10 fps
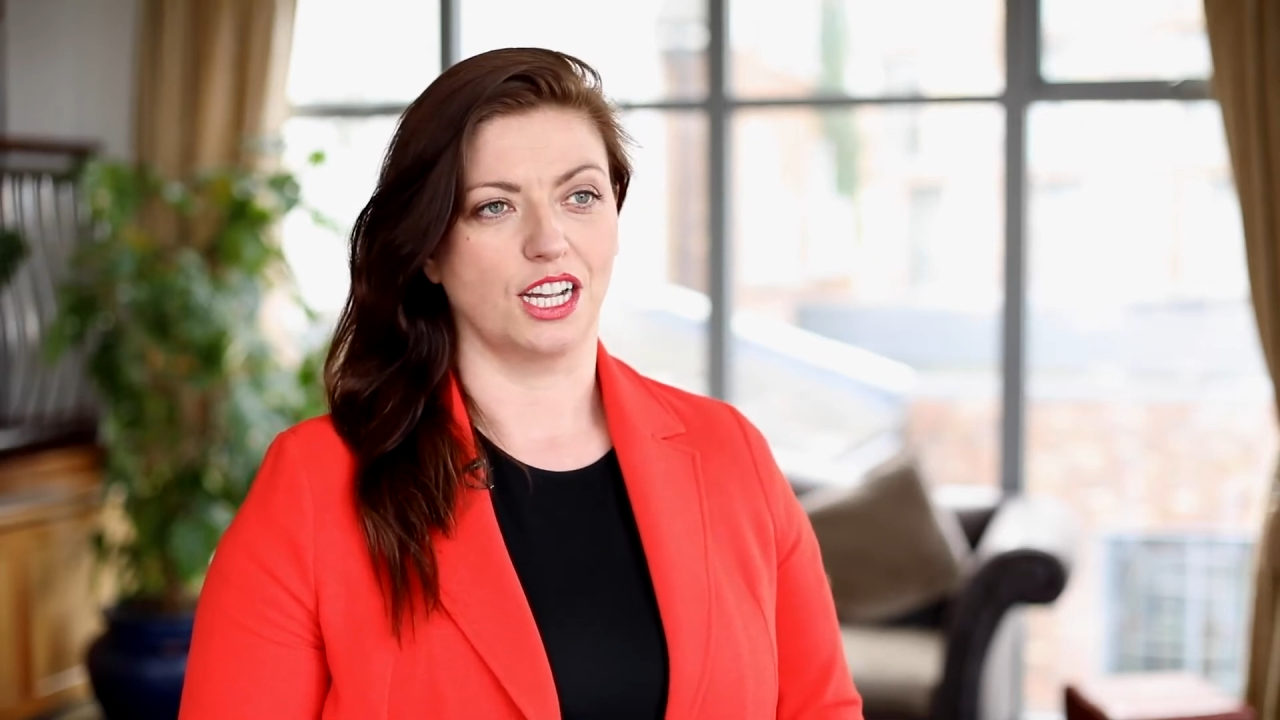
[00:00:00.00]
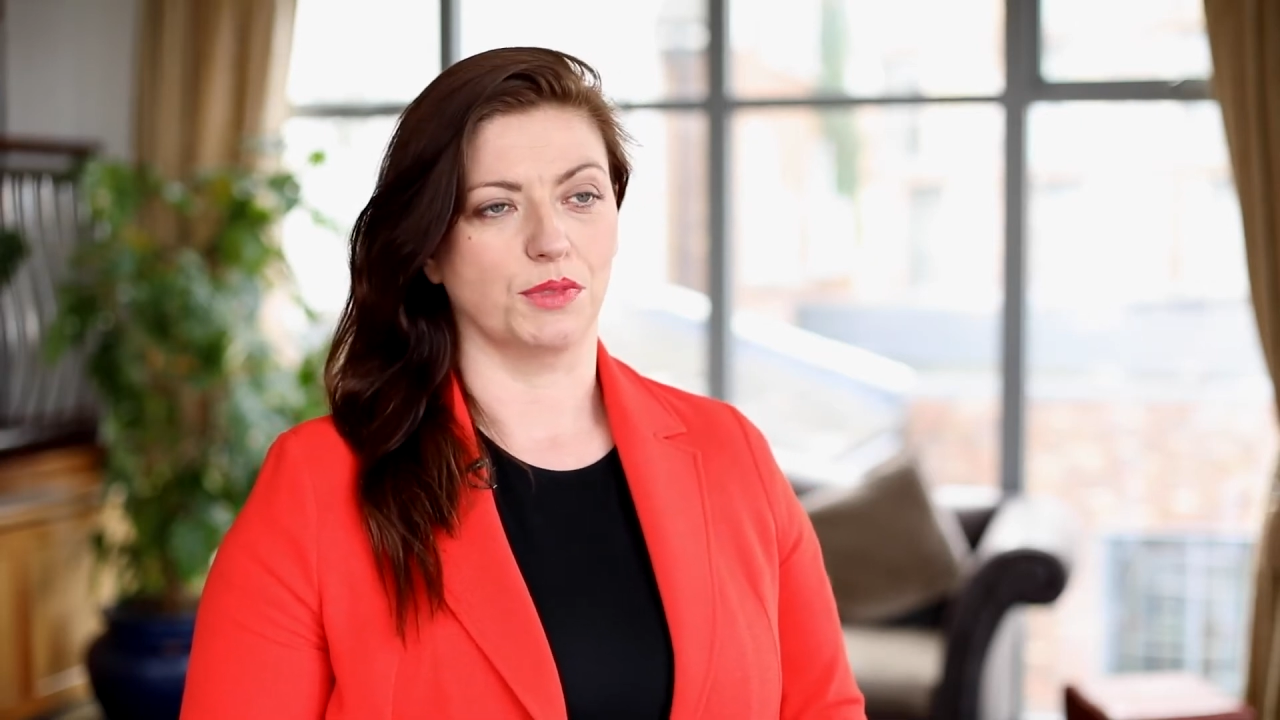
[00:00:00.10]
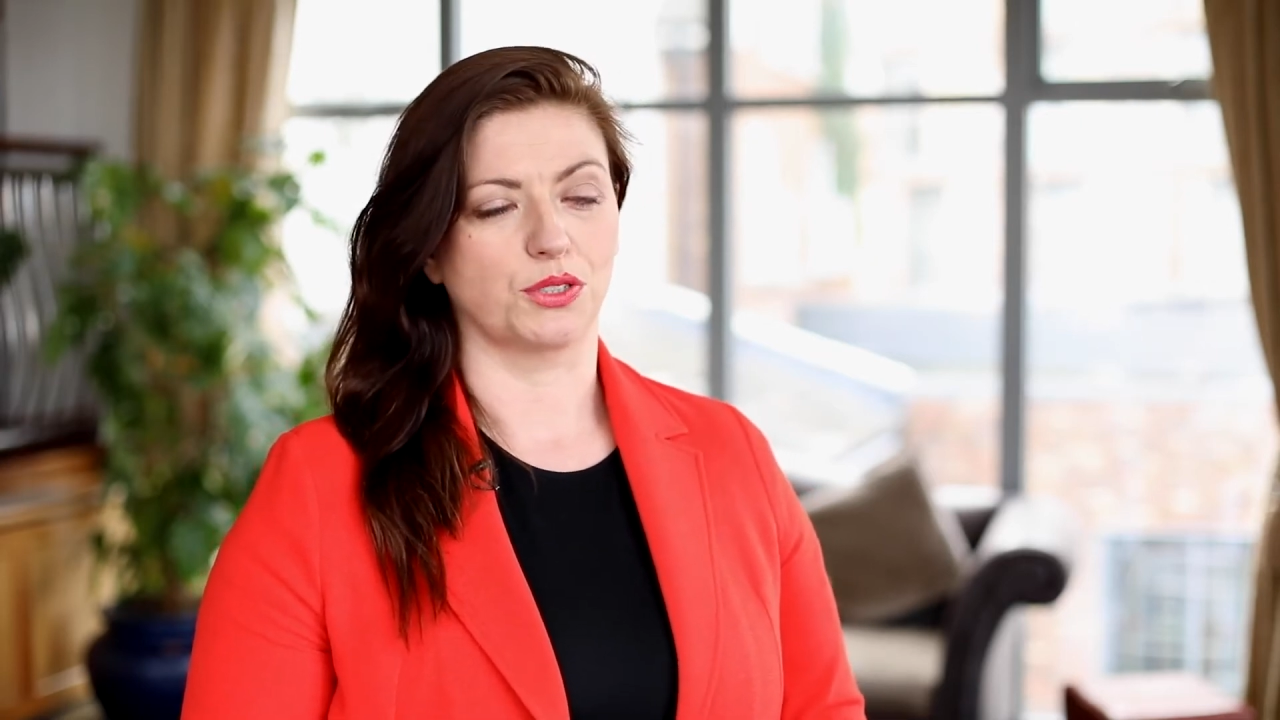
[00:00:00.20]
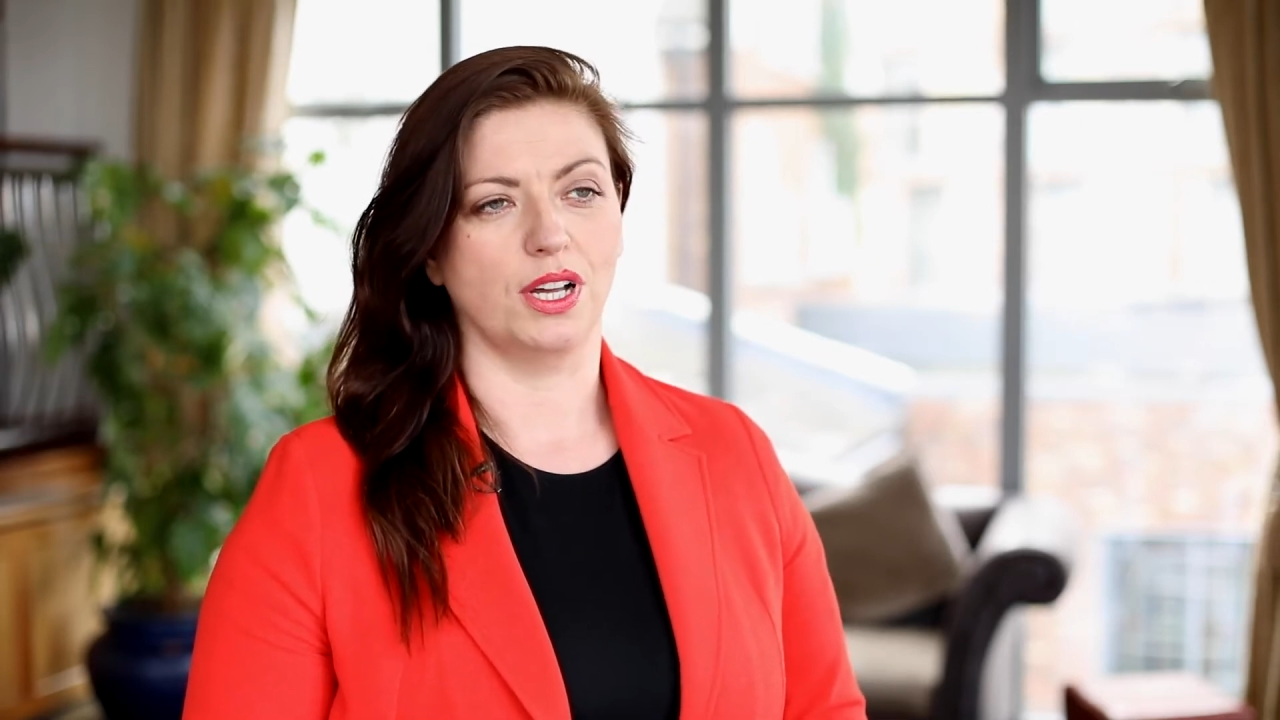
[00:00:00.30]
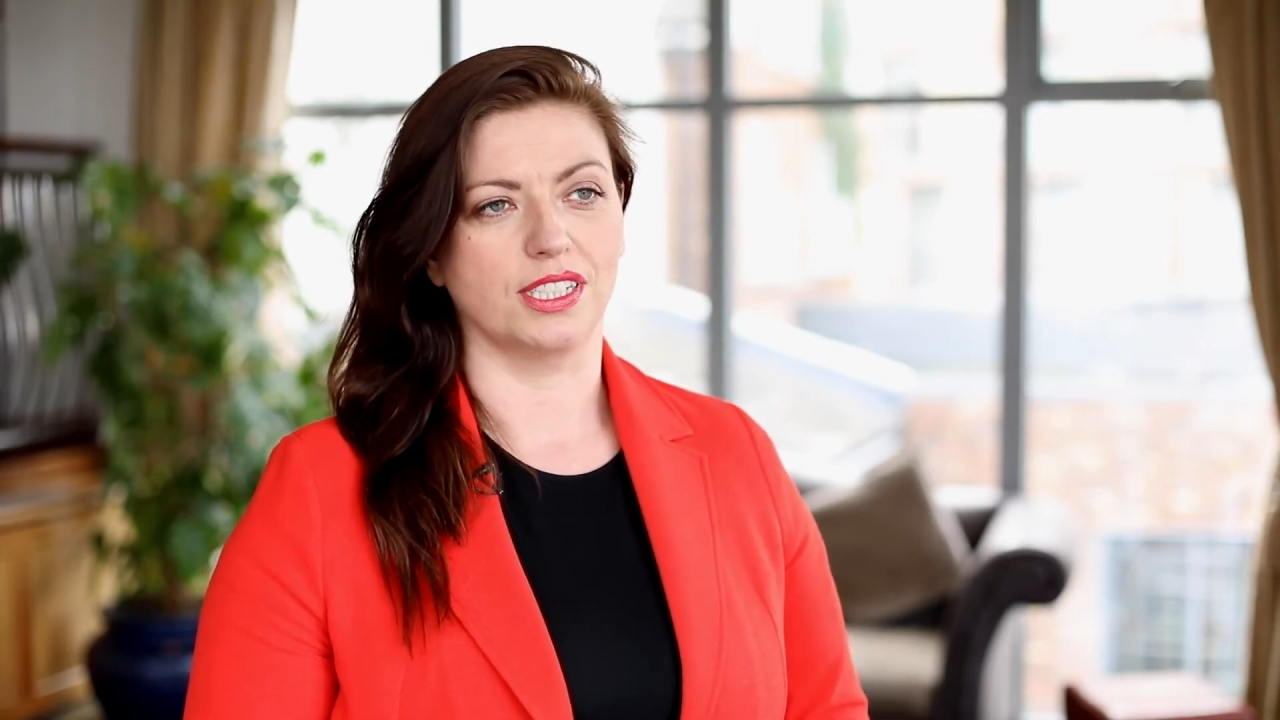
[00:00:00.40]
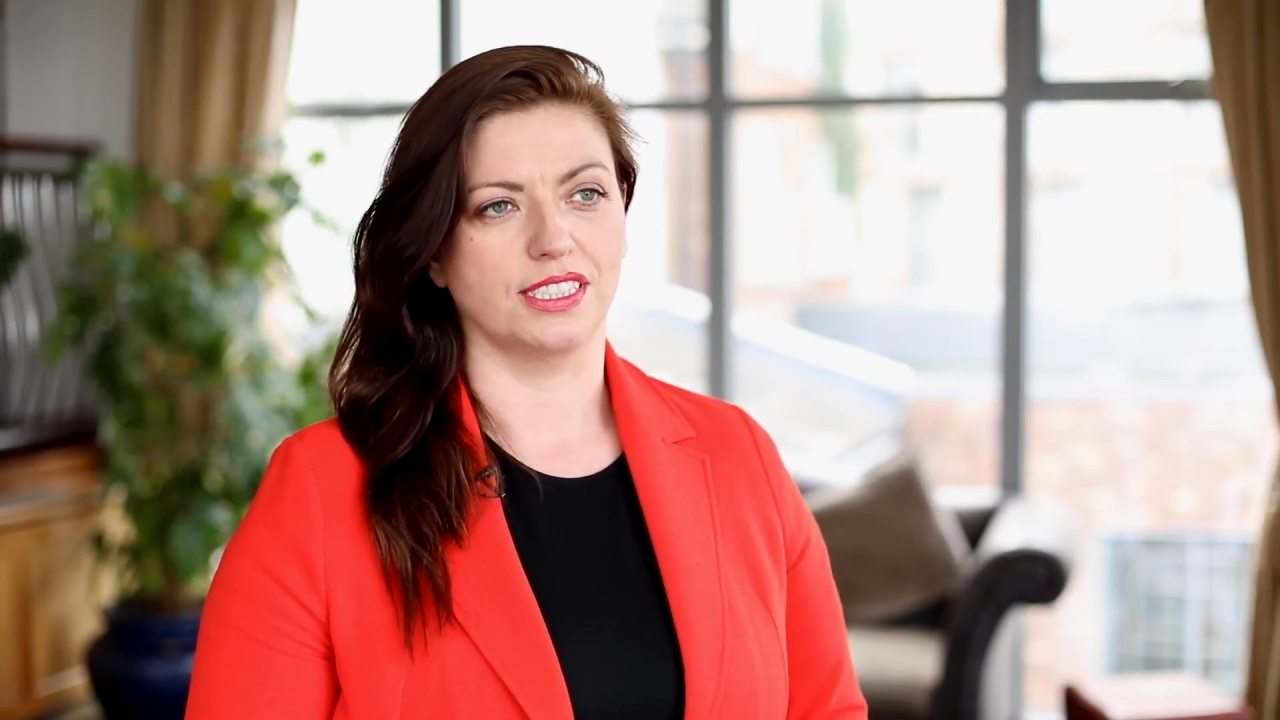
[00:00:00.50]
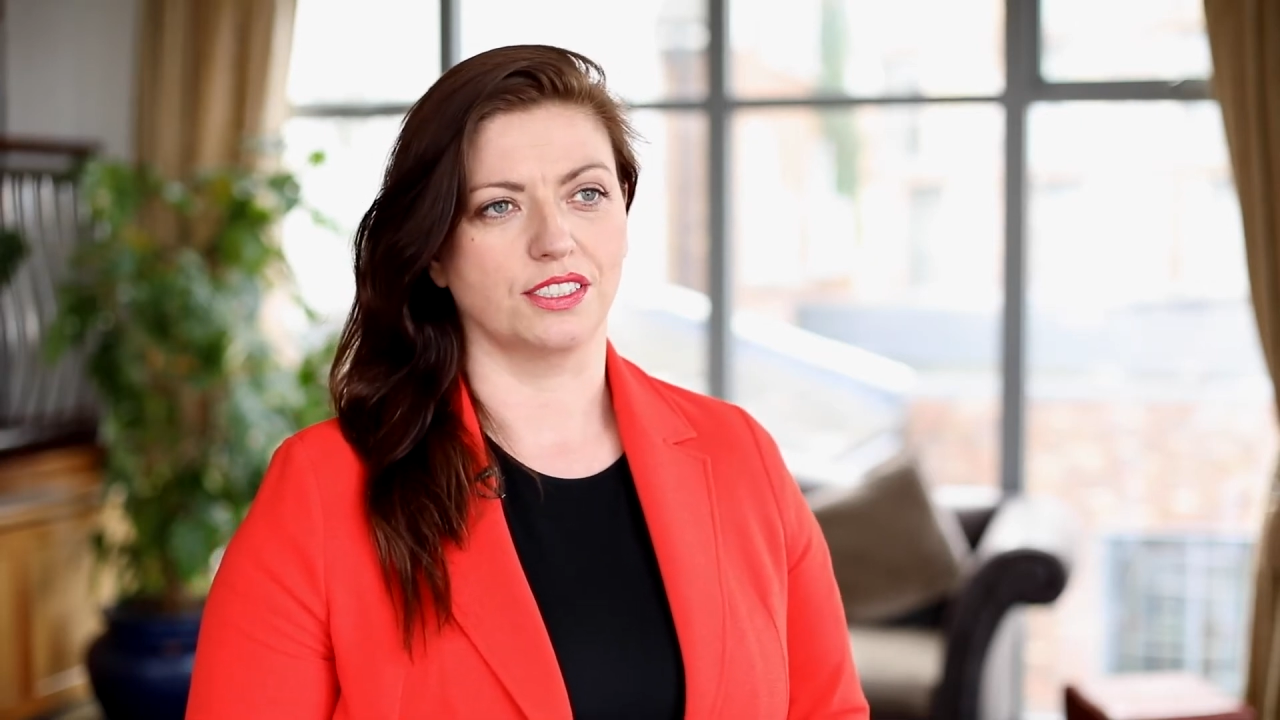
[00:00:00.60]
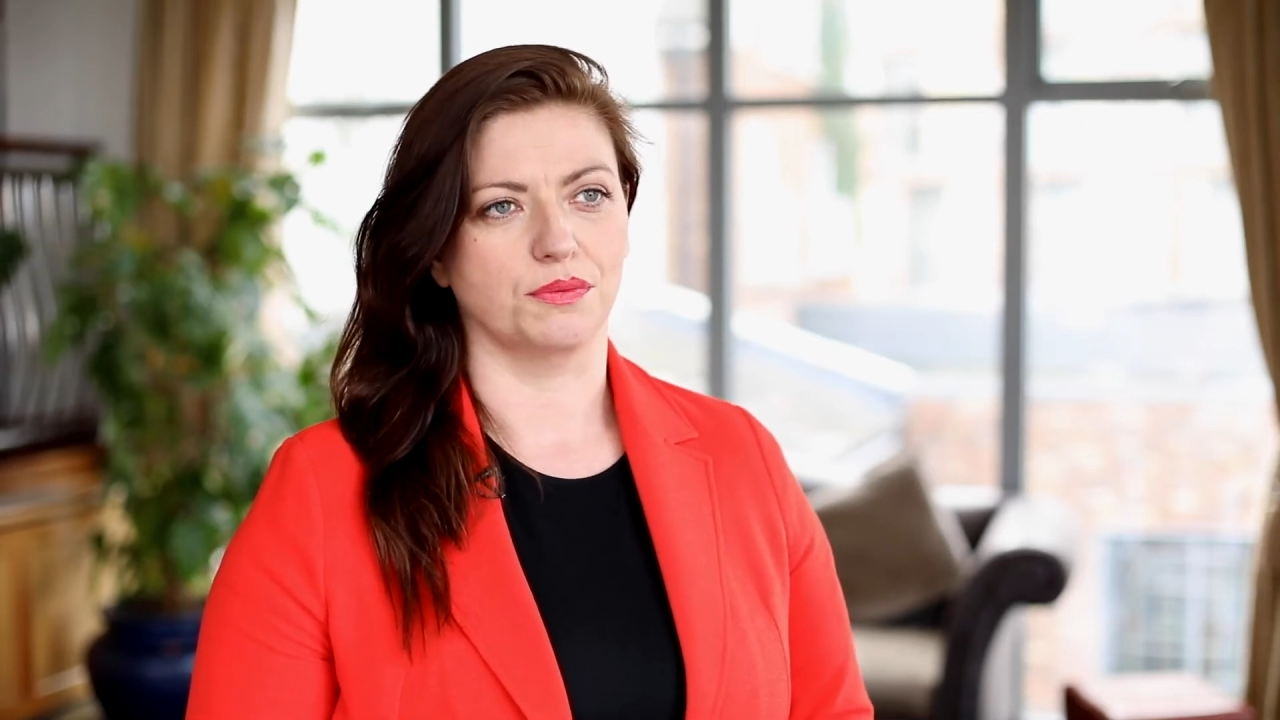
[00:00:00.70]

timeless qualities